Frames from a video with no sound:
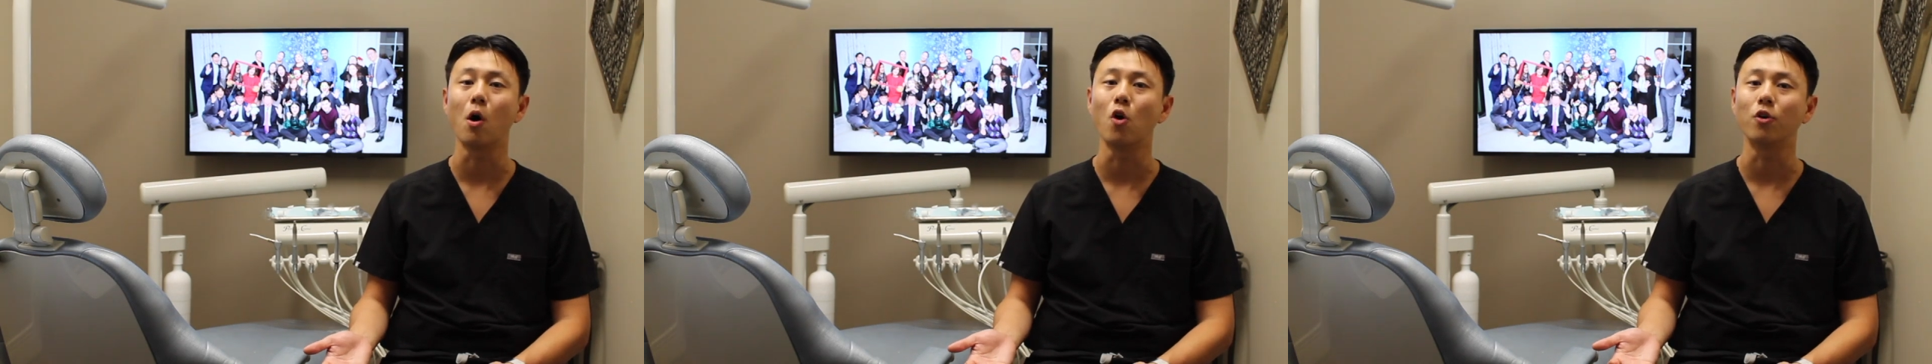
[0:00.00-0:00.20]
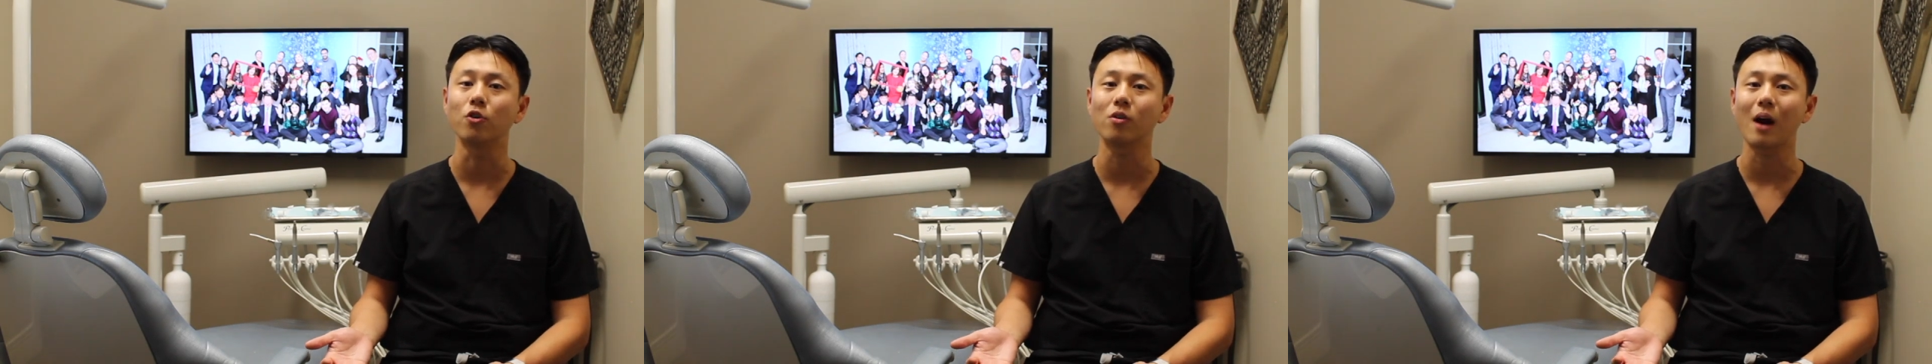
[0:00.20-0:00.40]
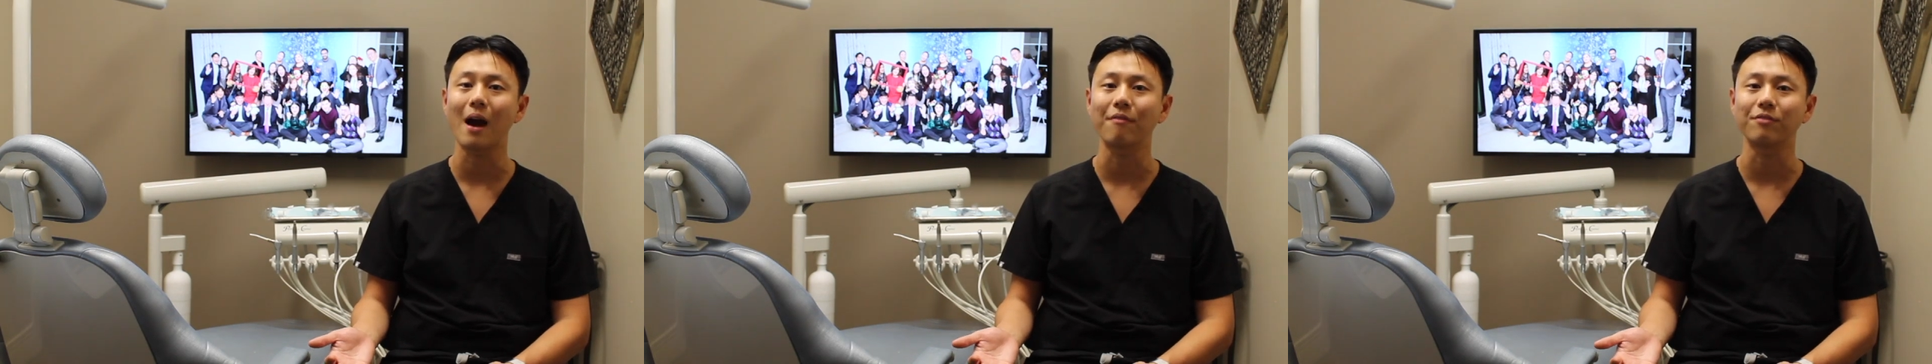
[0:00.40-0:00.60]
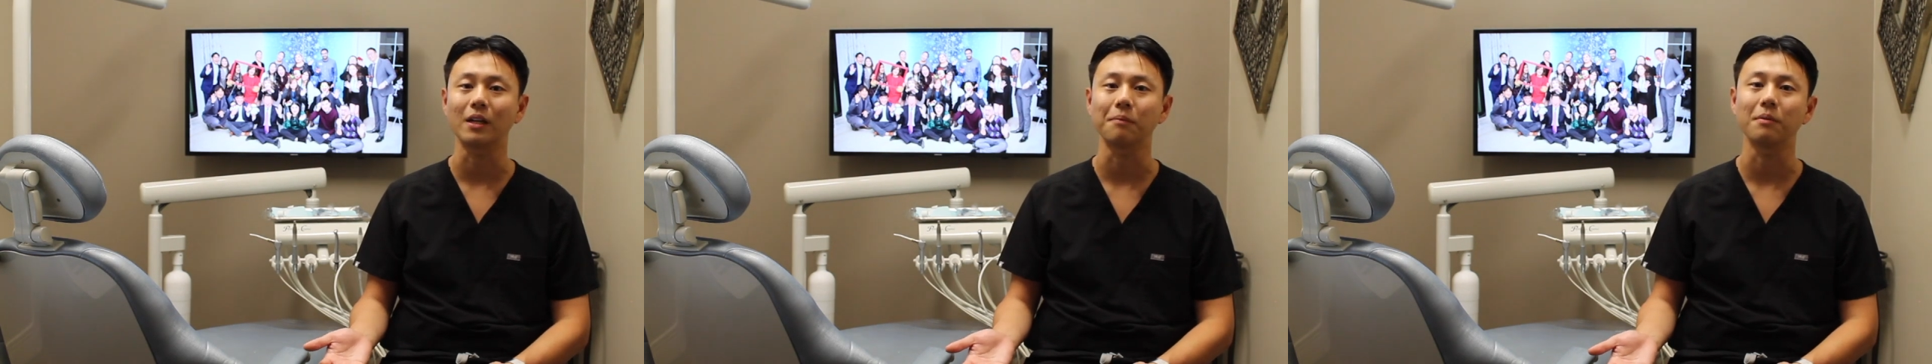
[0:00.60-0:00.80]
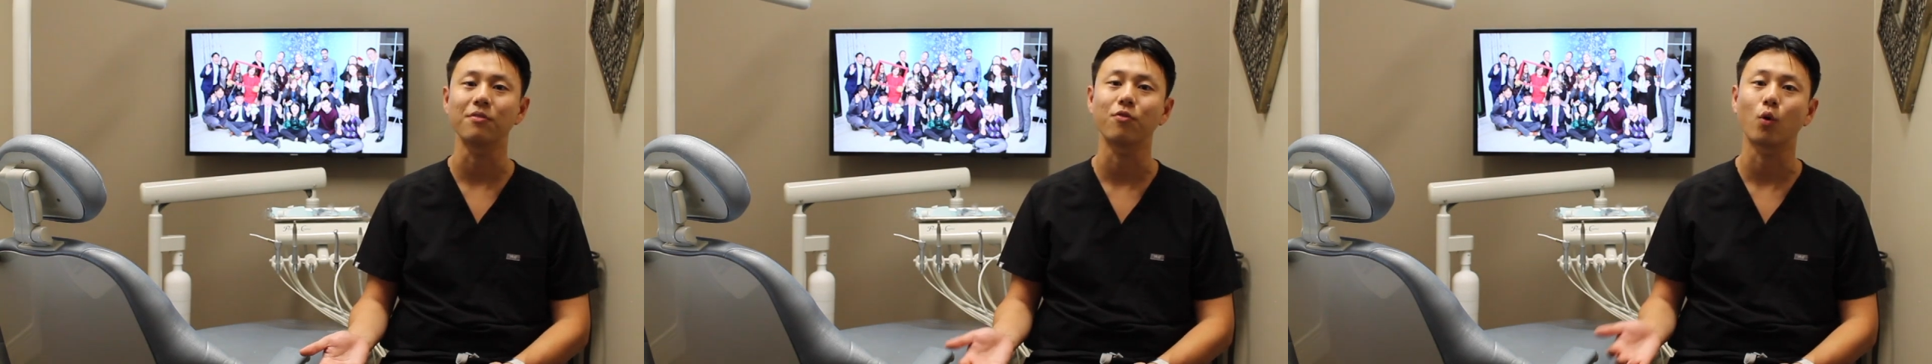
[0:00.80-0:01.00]
bone
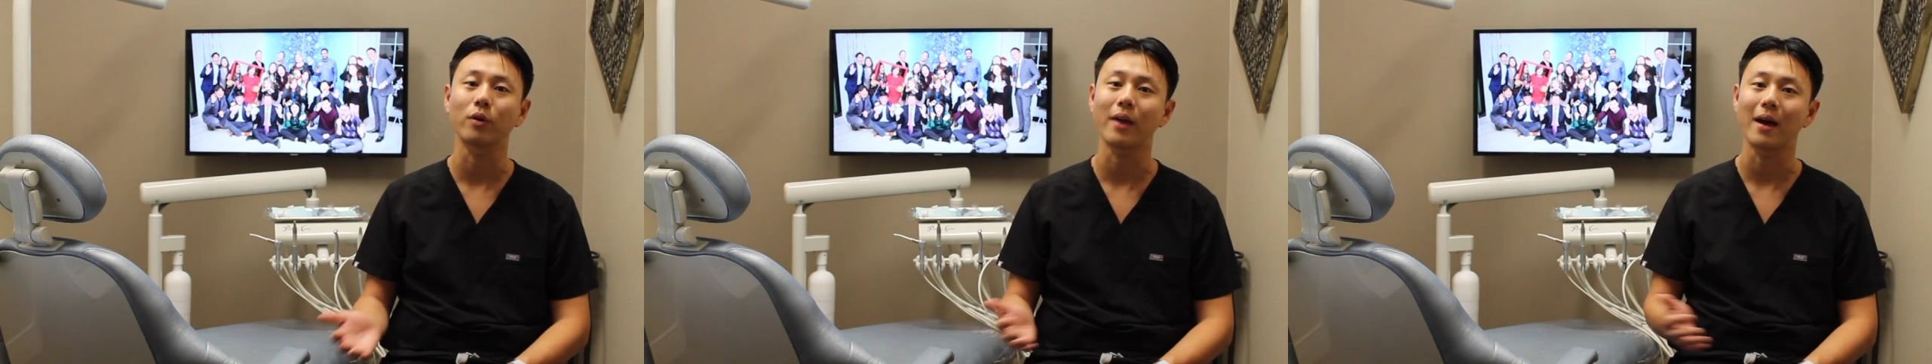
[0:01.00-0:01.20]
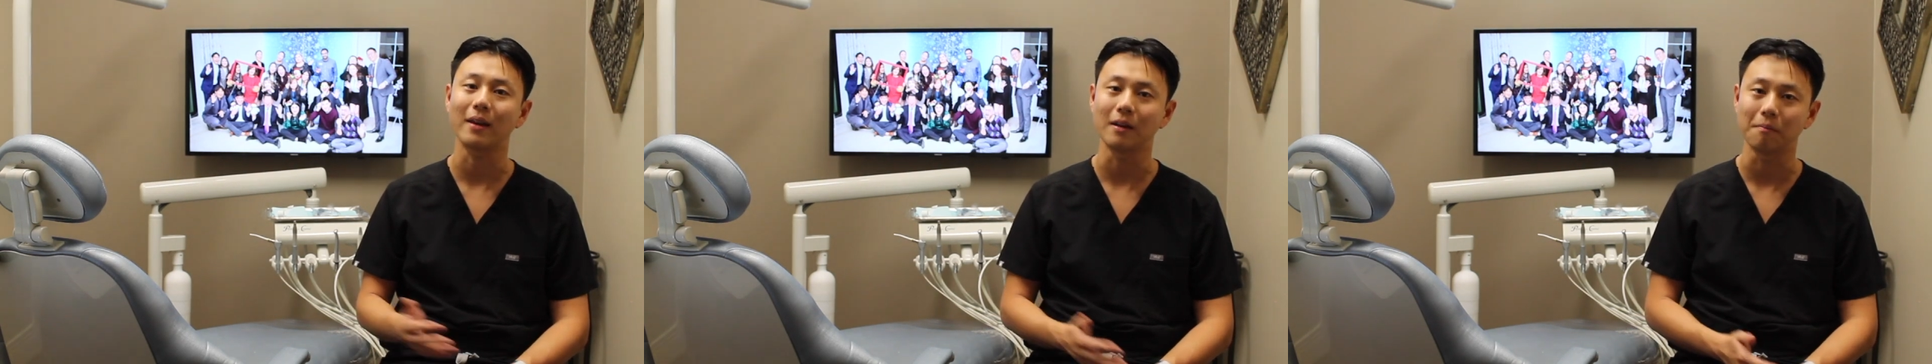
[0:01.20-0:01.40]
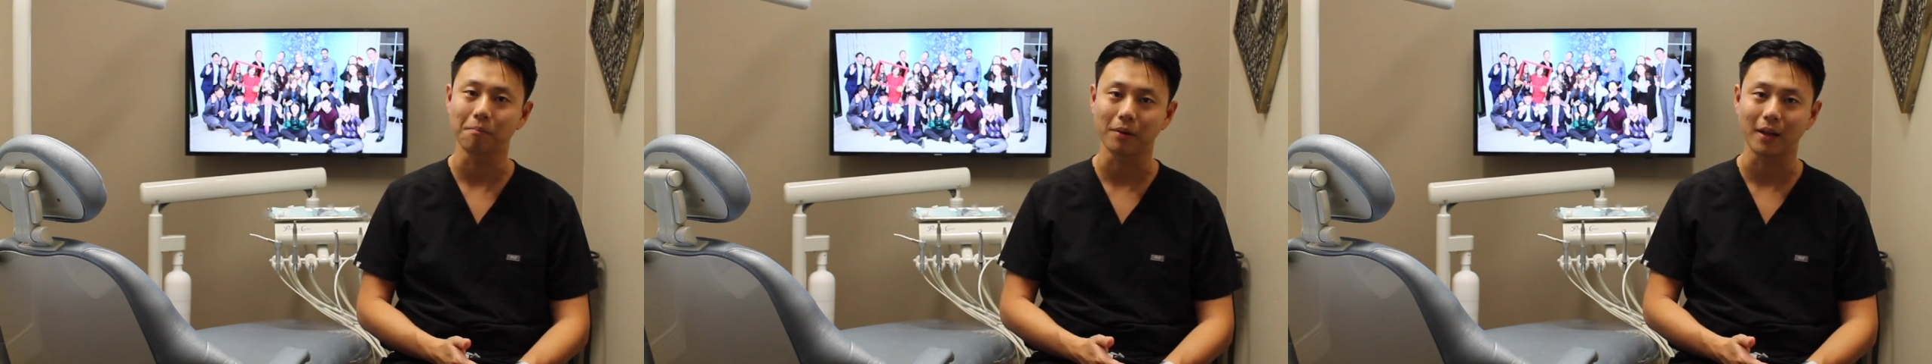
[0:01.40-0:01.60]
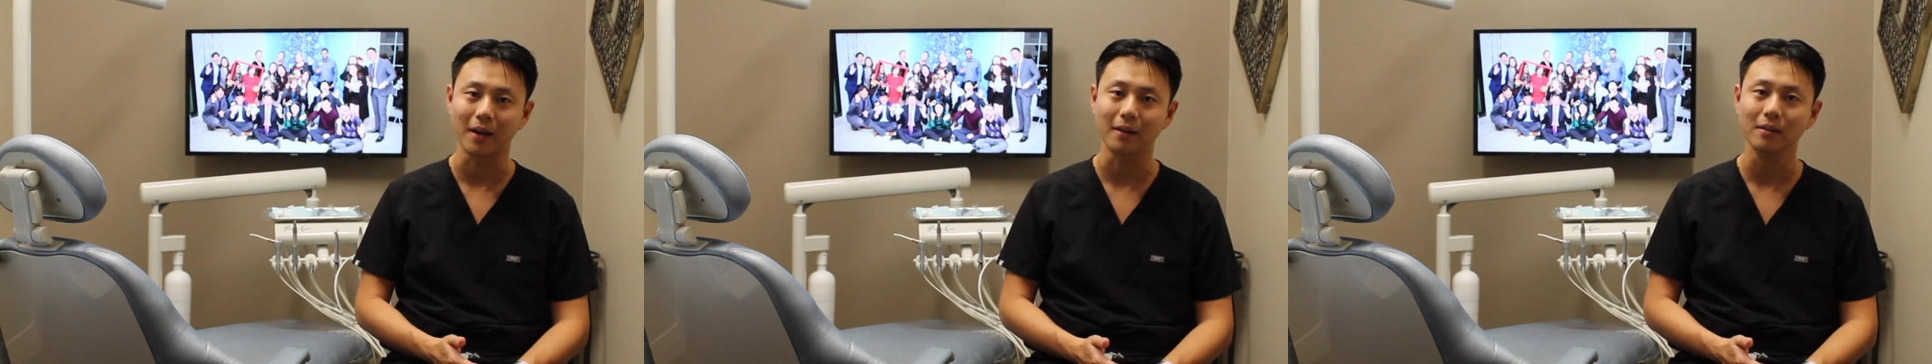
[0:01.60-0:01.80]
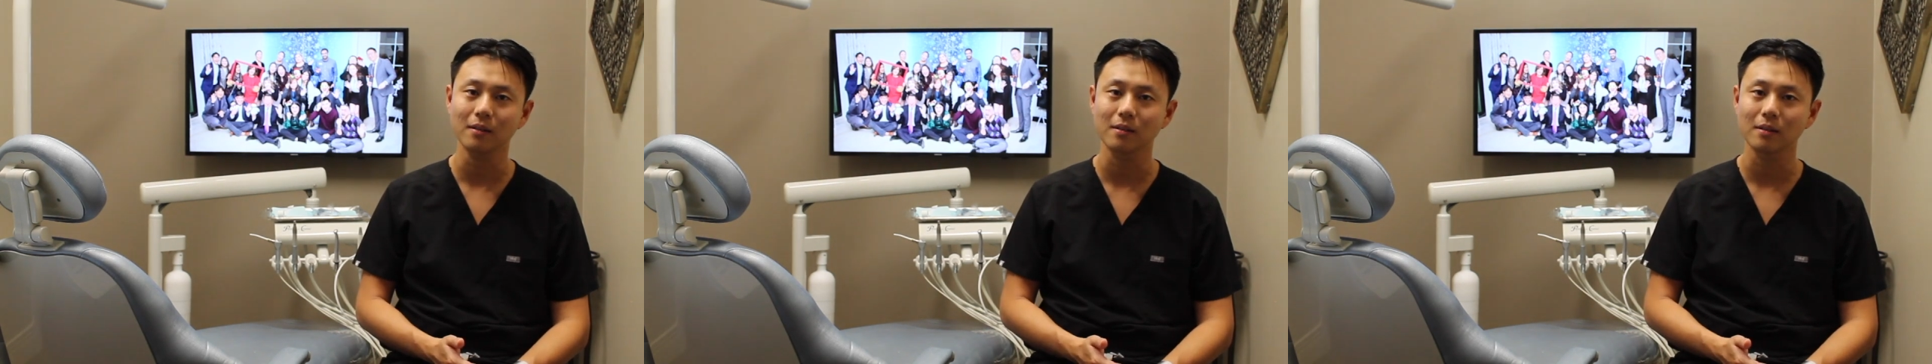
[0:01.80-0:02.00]
grafting before that implant,